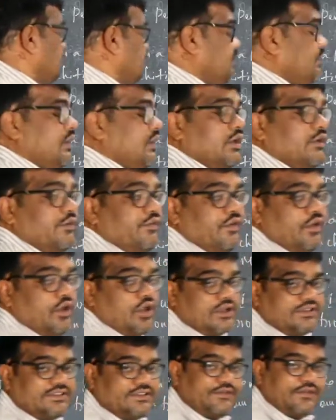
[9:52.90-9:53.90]
of
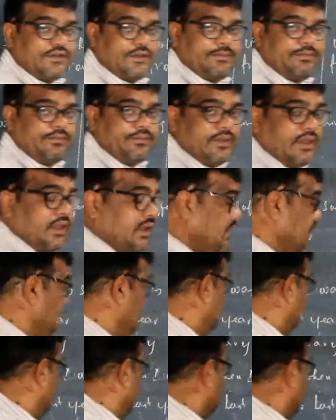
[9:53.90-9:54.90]
philosophy.
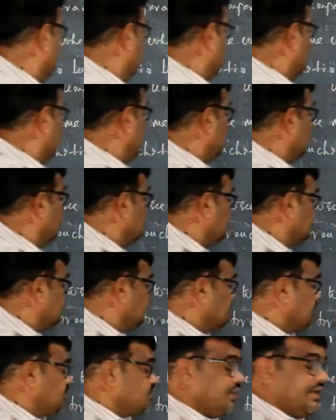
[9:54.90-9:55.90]
Here,
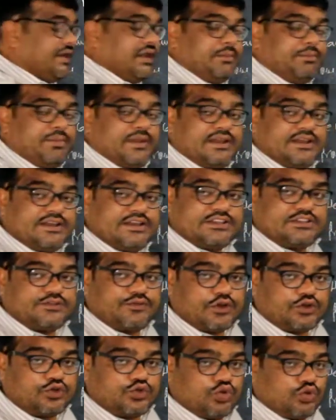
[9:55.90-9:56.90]
the training period is
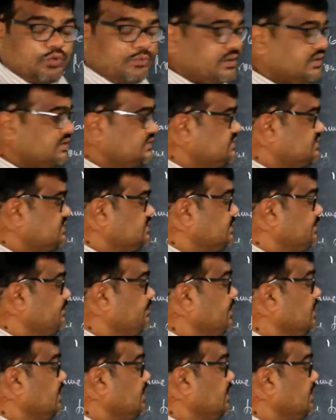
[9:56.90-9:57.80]
for 2 months.